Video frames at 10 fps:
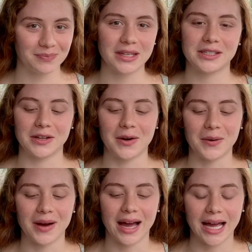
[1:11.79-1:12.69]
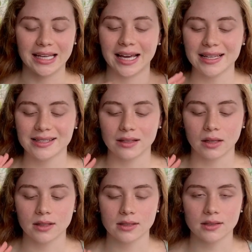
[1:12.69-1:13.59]
So I guess
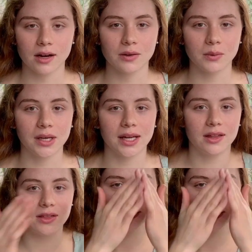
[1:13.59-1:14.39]
let's start with